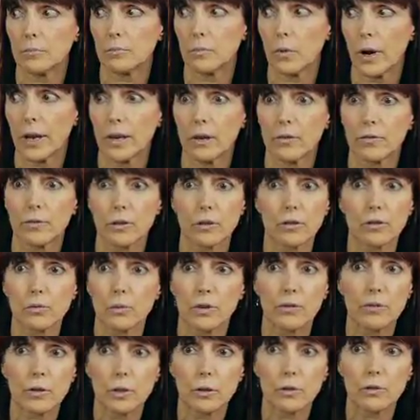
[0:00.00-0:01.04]
right of first
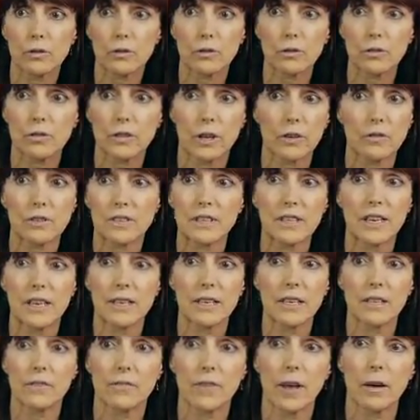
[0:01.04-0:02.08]
refusals. I don't see
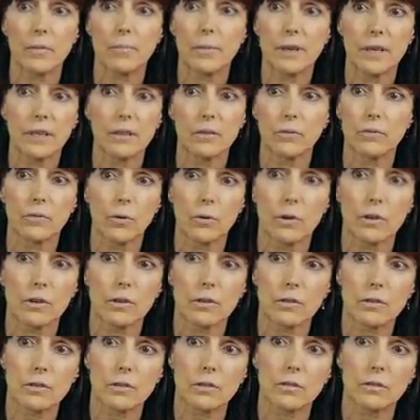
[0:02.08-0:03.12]
any of that being
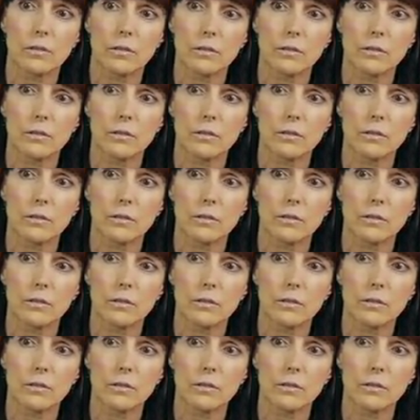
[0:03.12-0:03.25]
enforced,